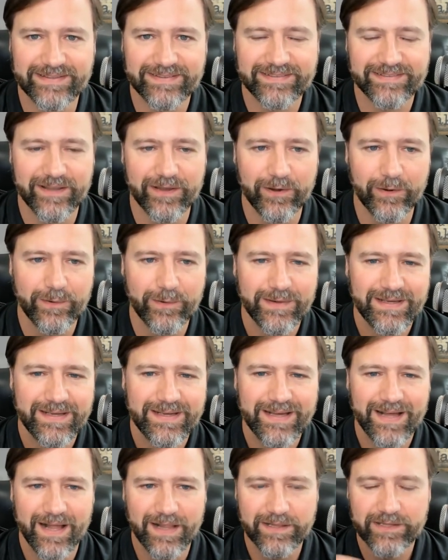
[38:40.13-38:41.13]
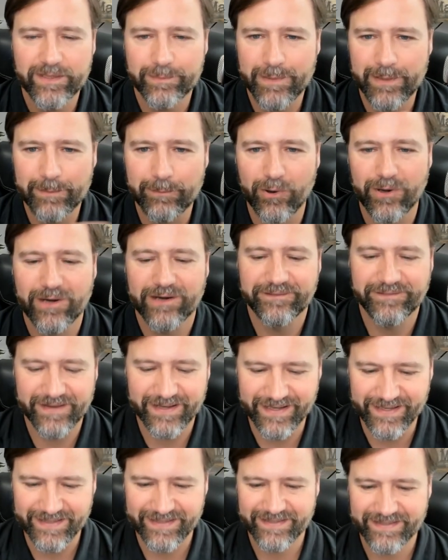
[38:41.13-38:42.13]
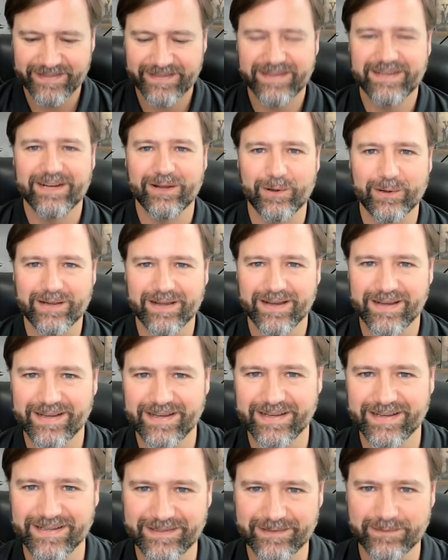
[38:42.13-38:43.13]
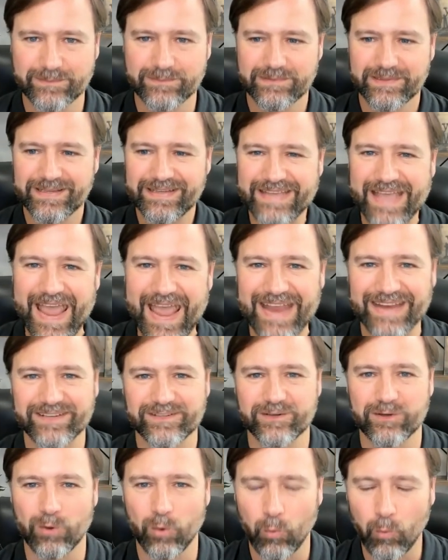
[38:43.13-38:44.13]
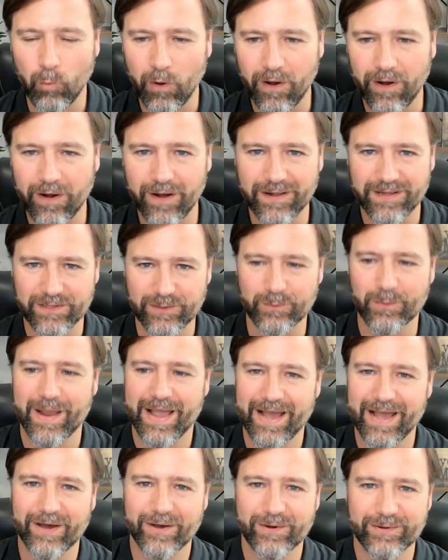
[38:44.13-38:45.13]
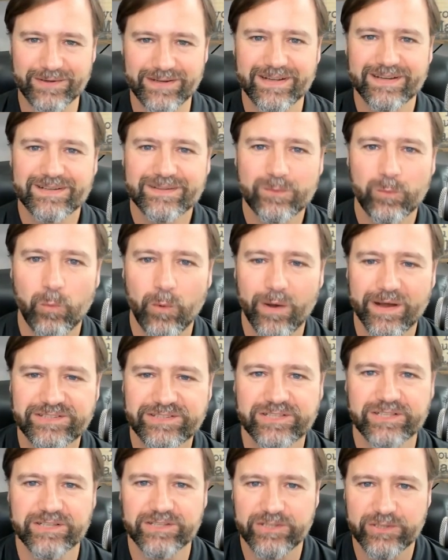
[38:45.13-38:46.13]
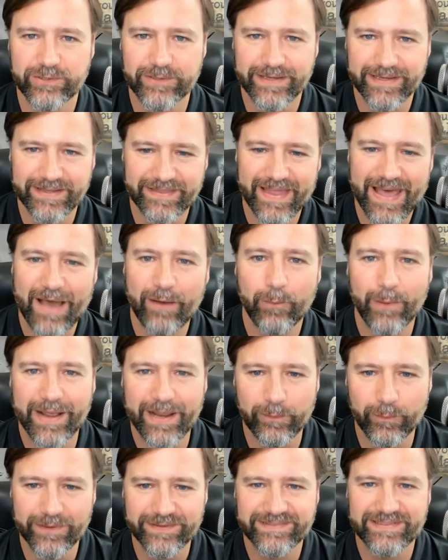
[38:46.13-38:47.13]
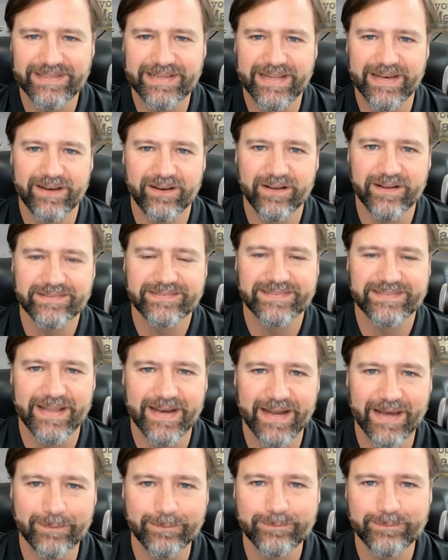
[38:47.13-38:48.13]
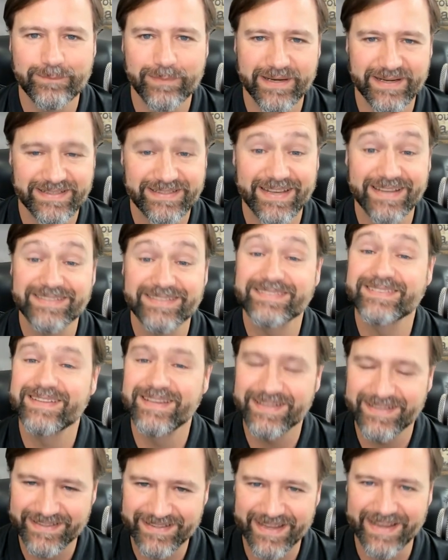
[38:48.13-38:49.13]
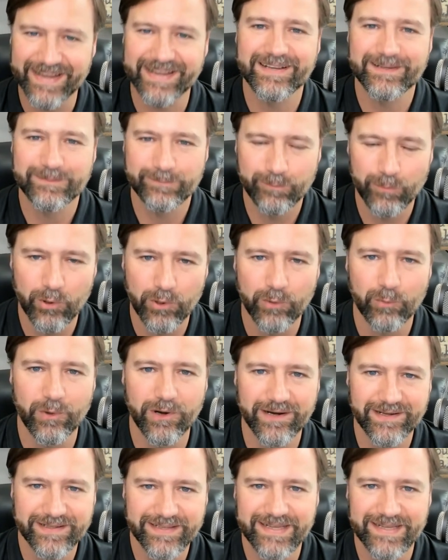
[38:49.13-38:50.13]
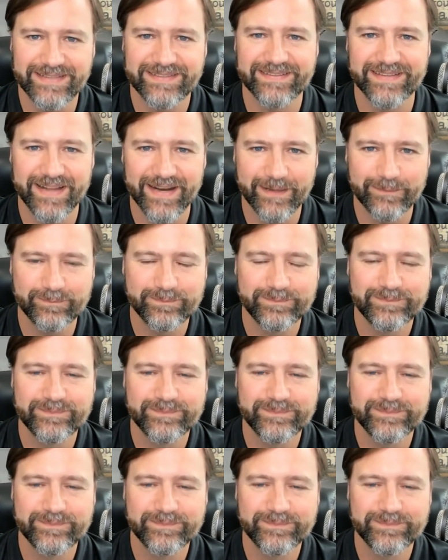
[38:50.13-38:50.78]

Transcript: So a little bit more of a, you know, a gate or a wall around what you're doing that way once you get it all set up, but it does going to take more work to get set up.